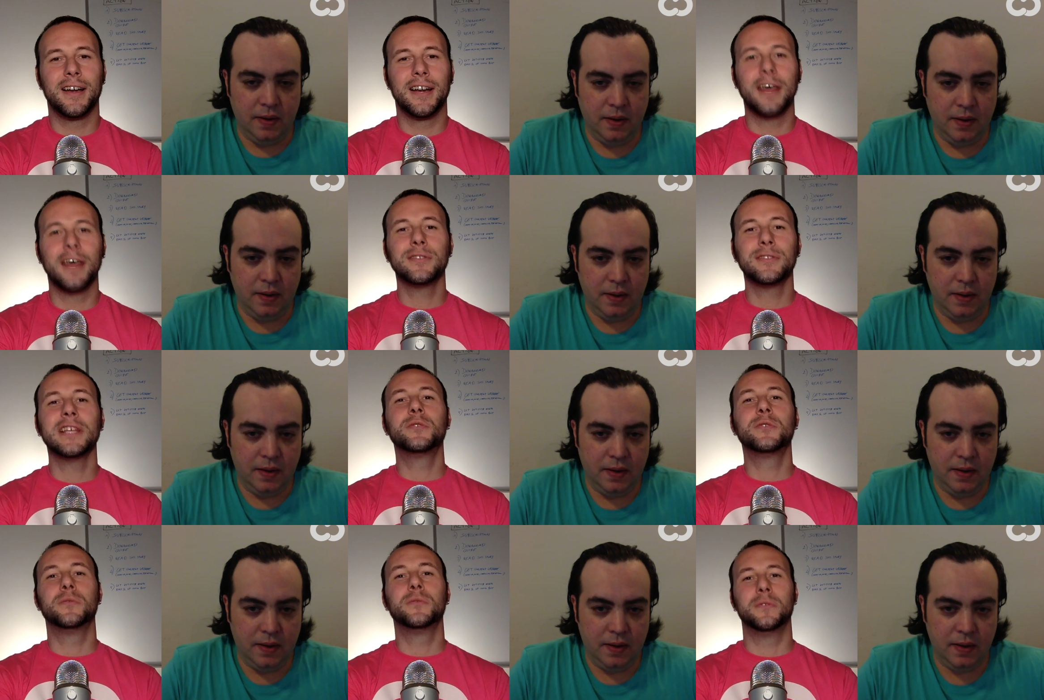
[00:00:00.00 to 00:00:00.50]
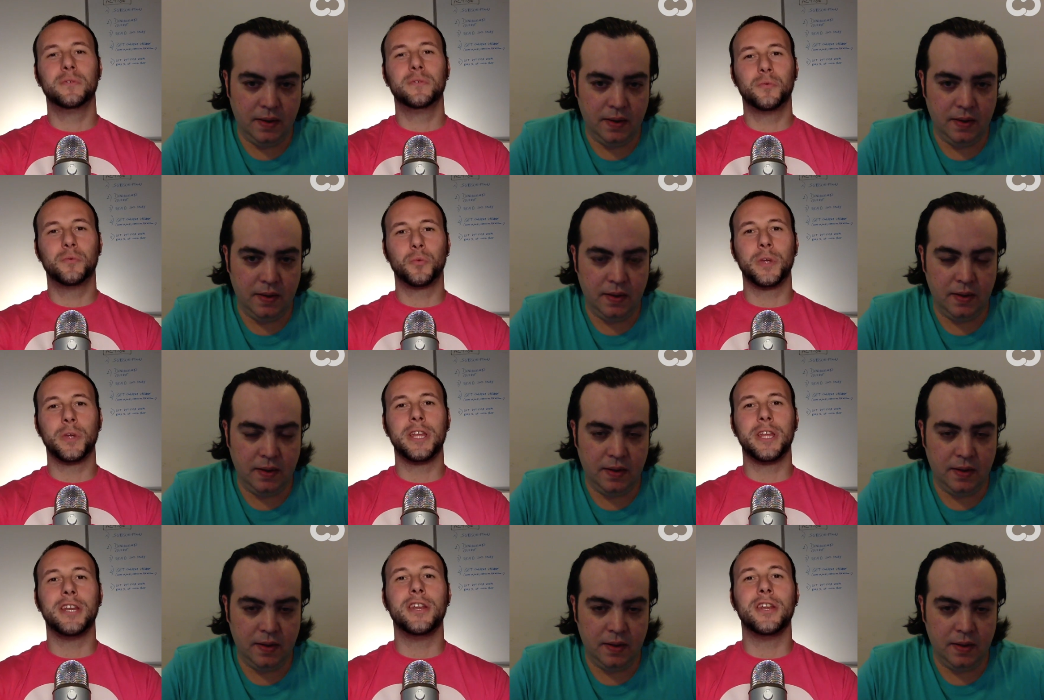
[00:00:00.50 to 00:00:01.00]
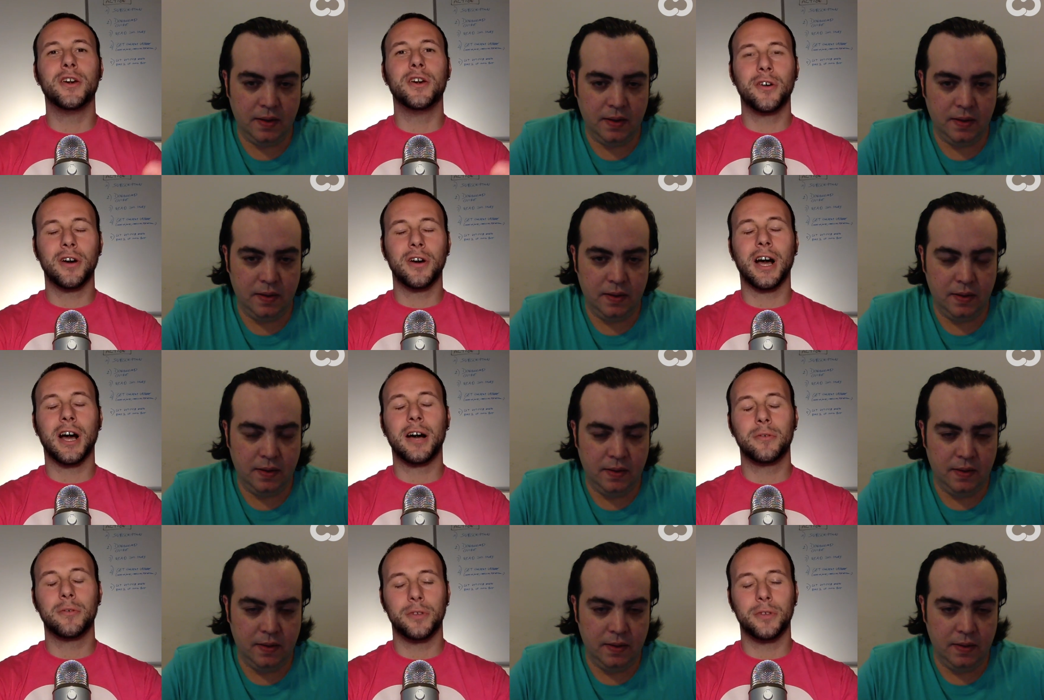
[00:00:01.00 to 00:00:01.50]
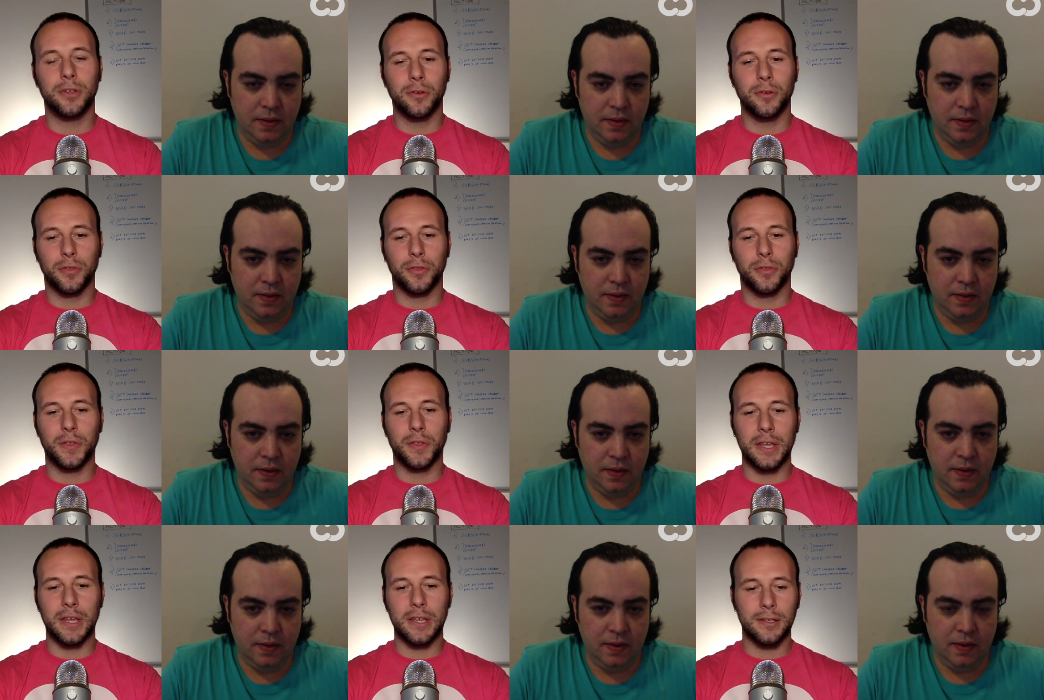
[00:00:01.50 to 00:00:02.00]
Speaker 1: now that we know how you
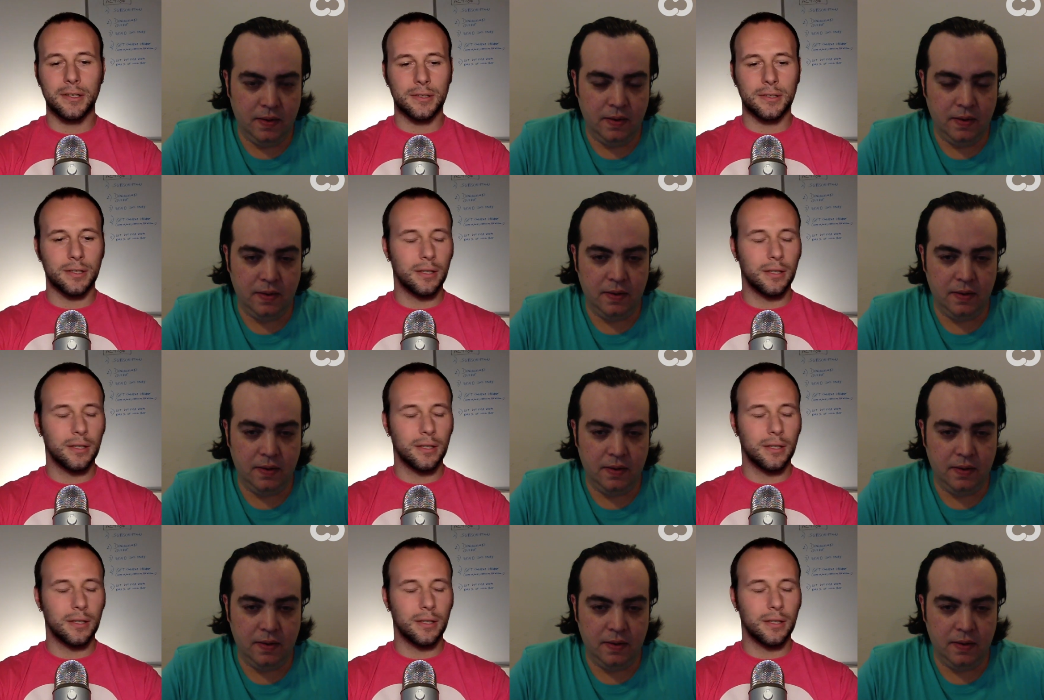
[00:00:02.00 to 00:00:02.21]
think